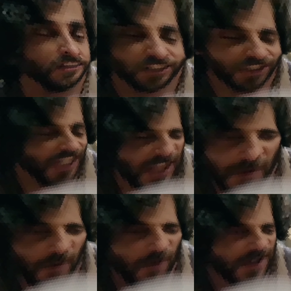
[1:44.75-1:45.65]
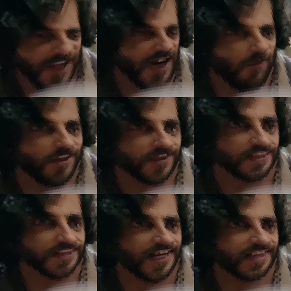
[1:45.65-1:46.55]
There's nothing more that I want
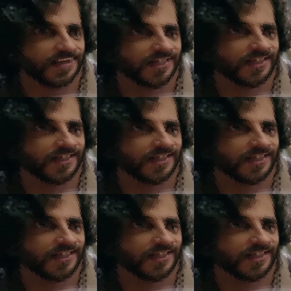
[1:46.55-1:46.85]
than that.